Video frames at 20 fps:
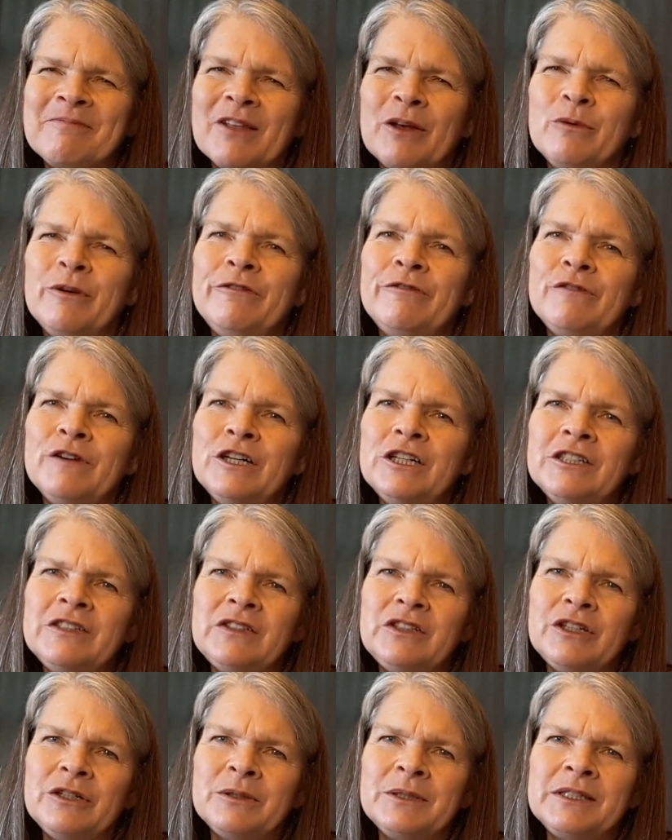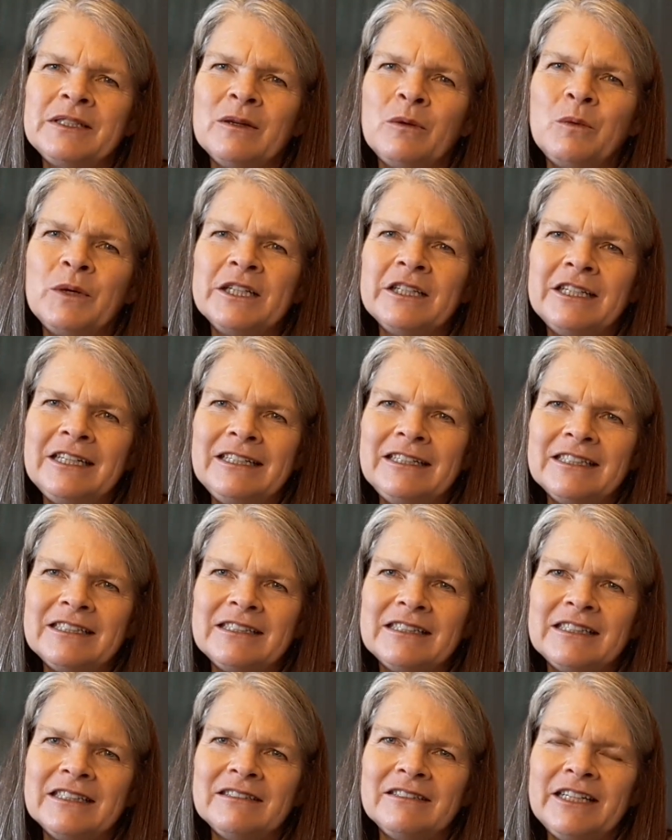refers to is a willingness
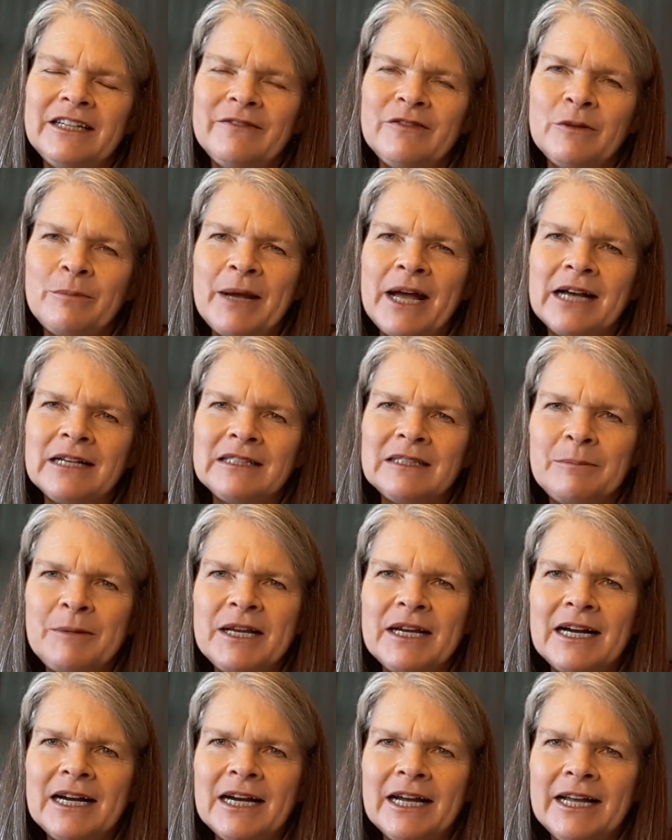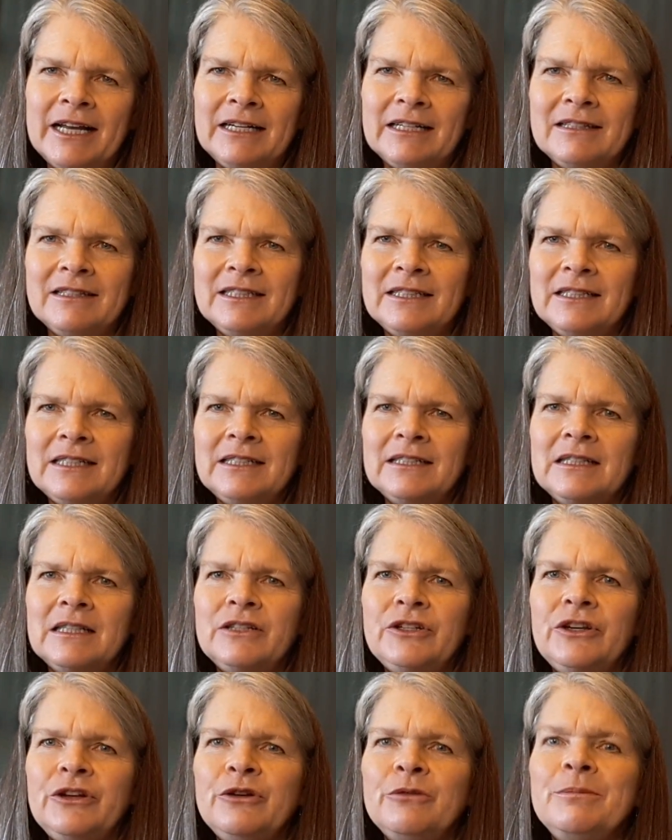to leave the past behind. This is the
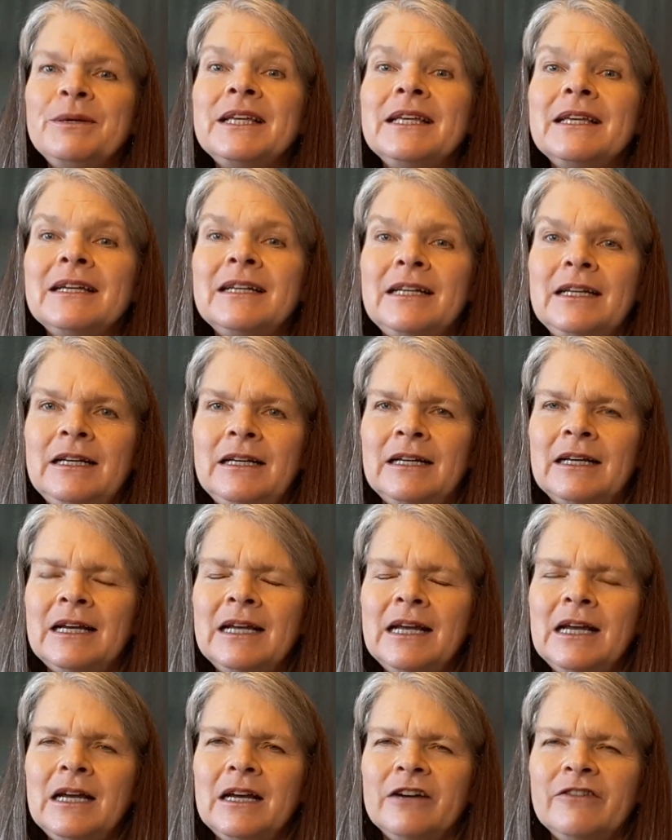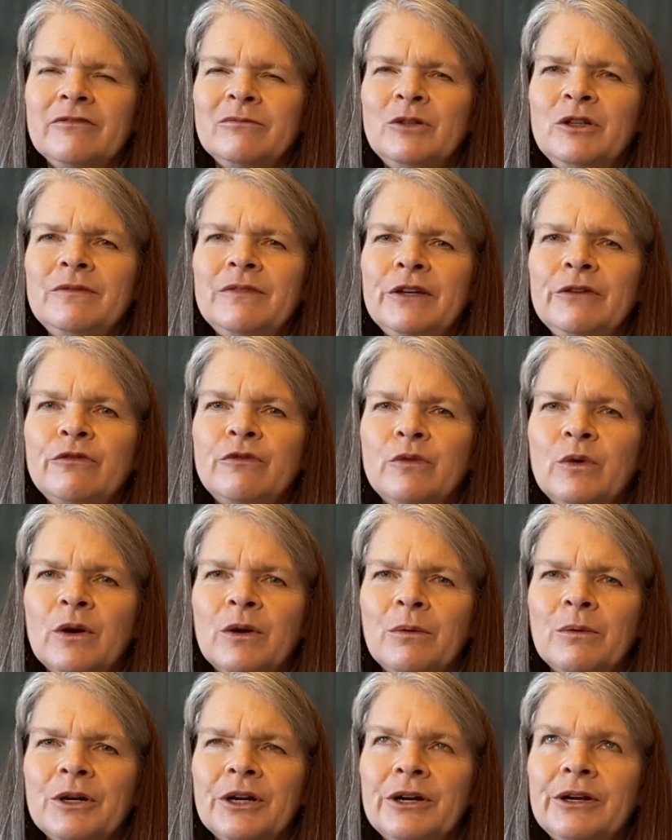new beginning of moving
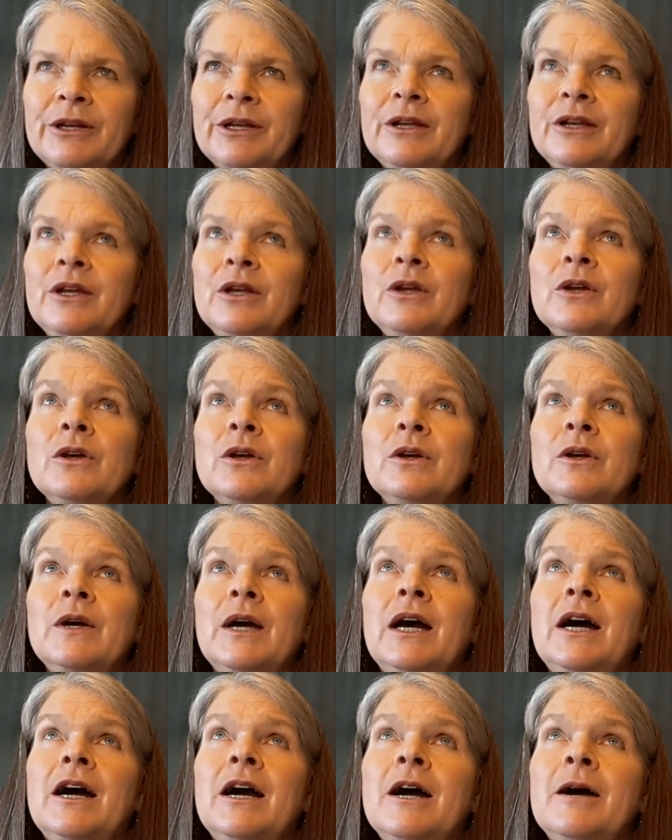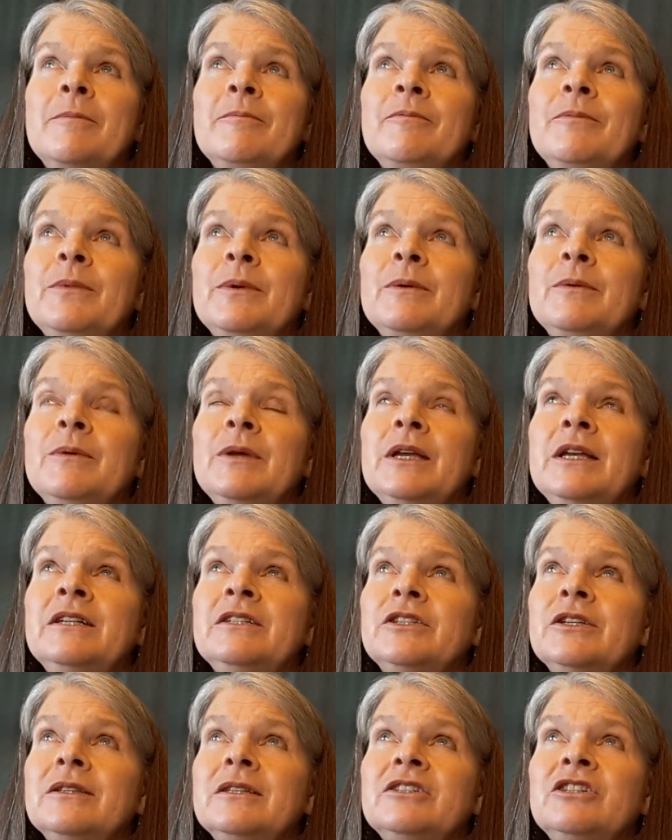forward
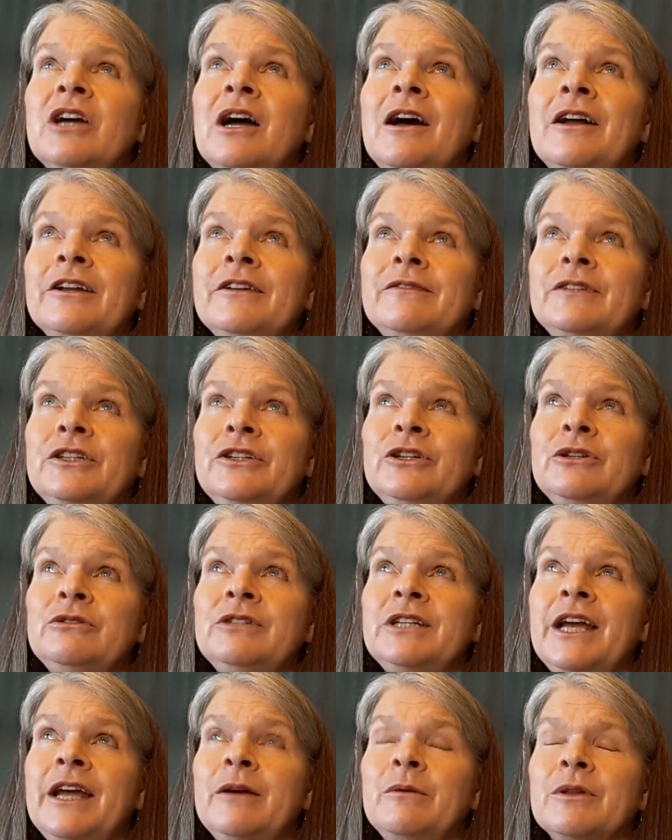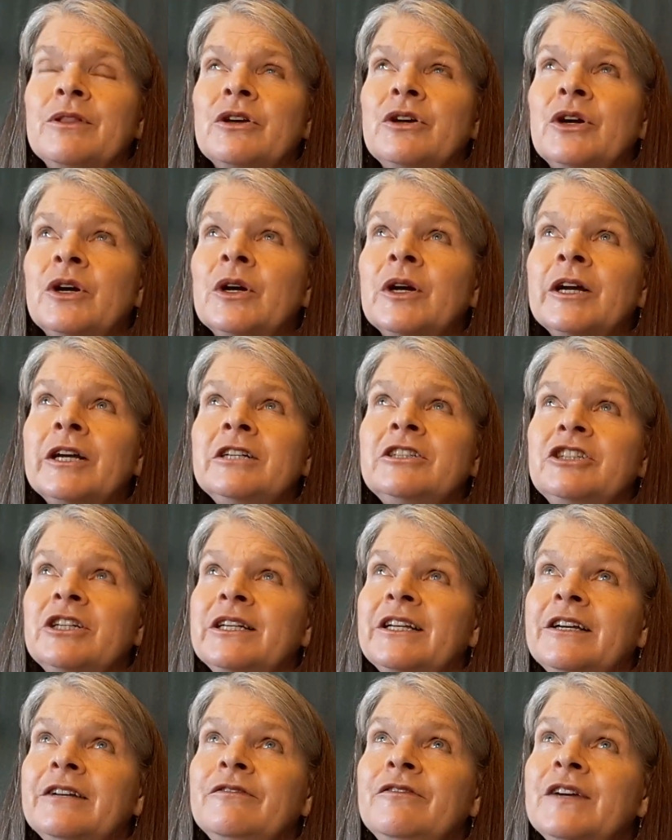into the dawn of a new day with courage and
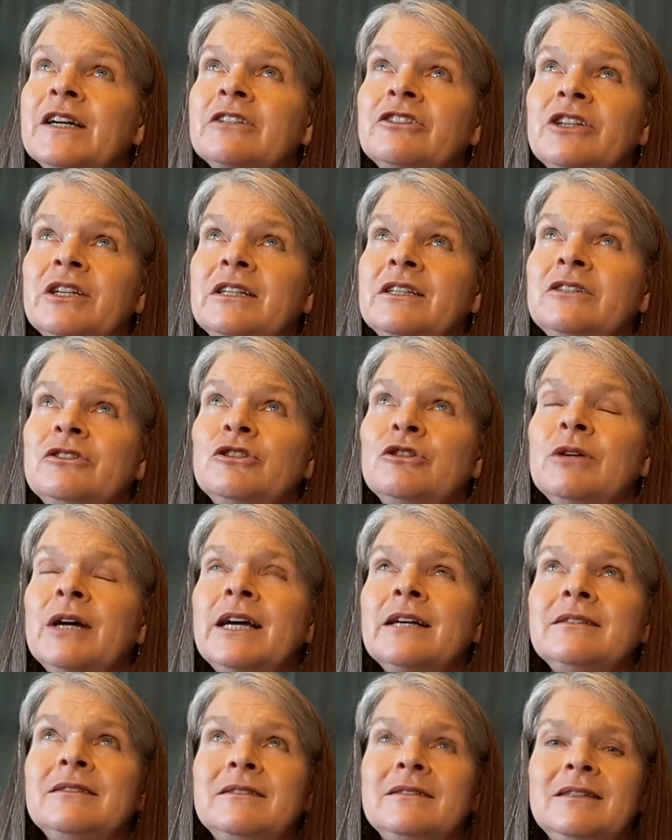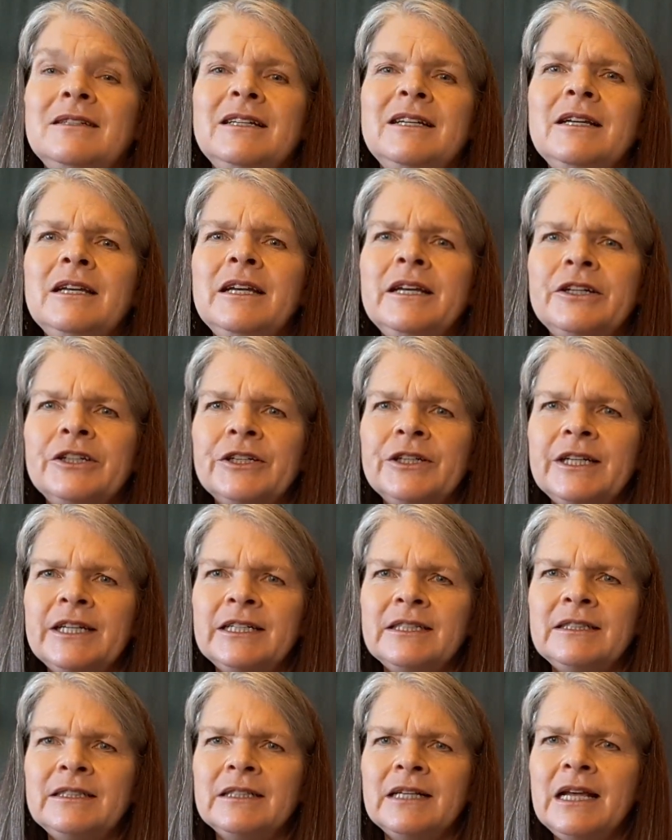conviction and trust and
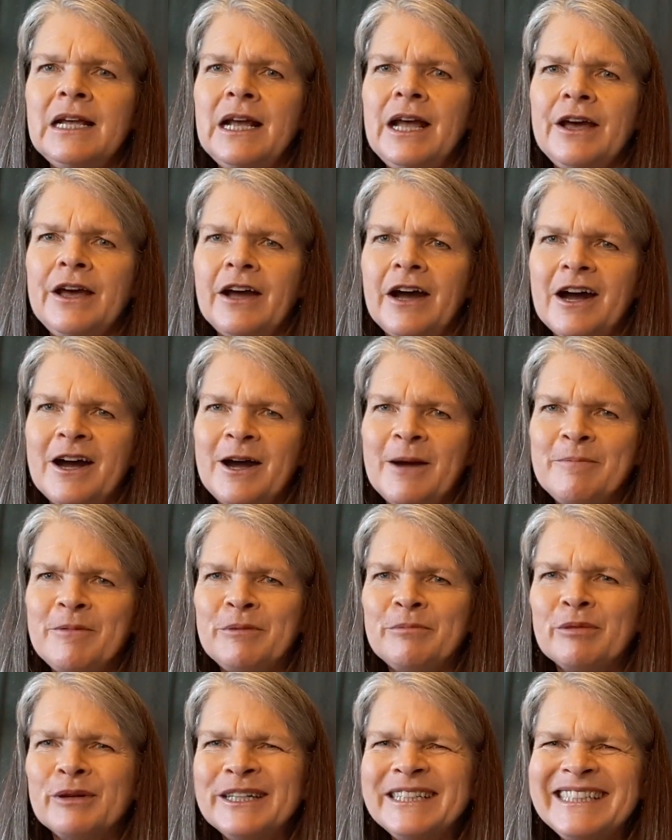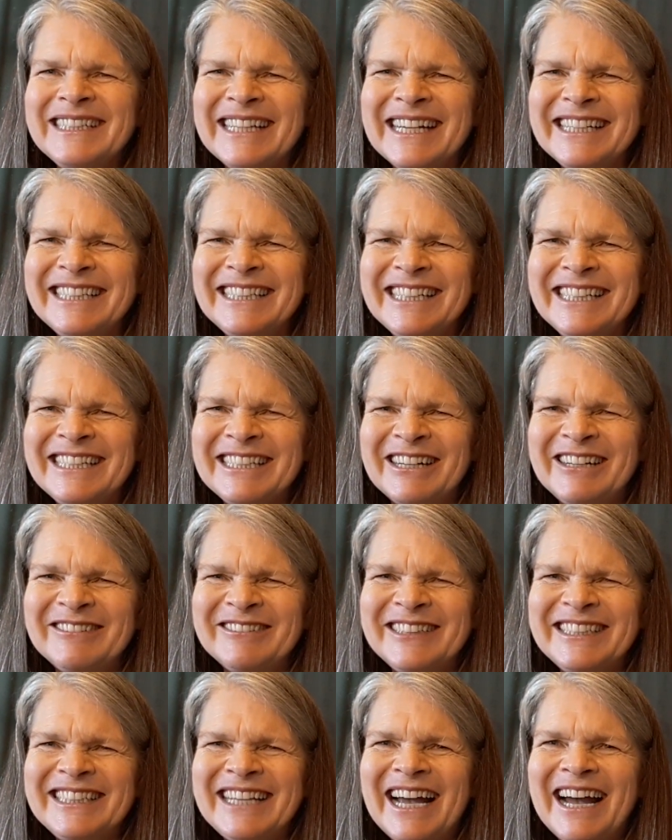eagerness. The princesses
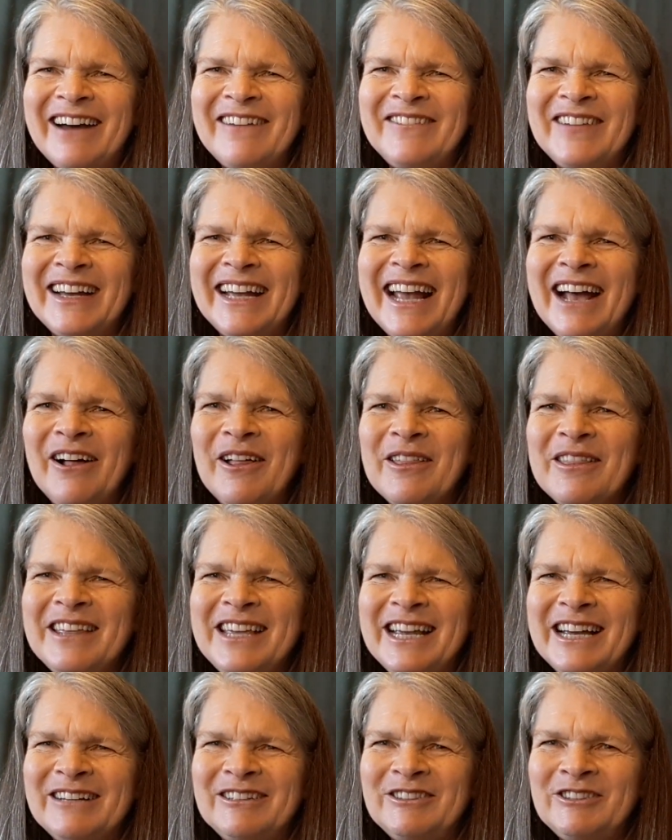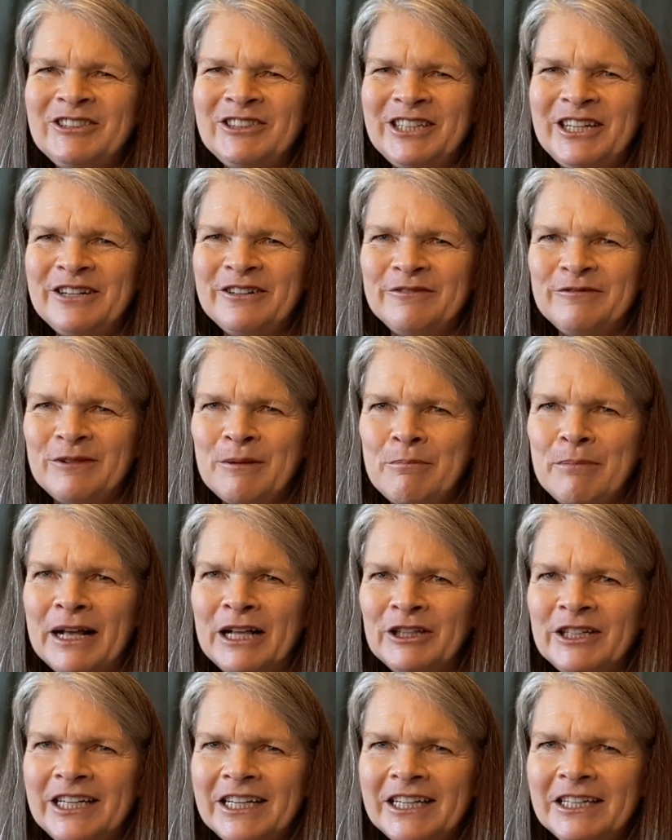always have a healthy energy of
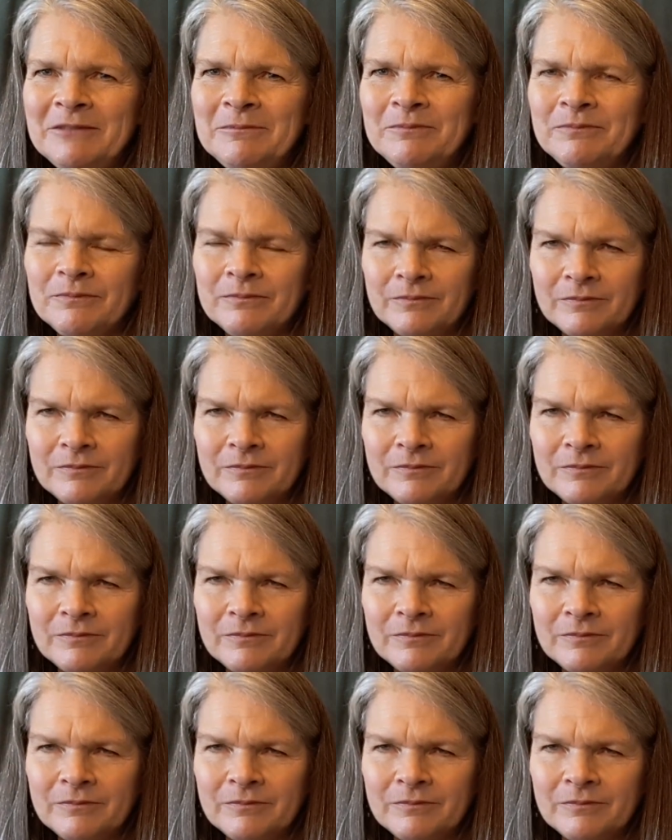rebellion.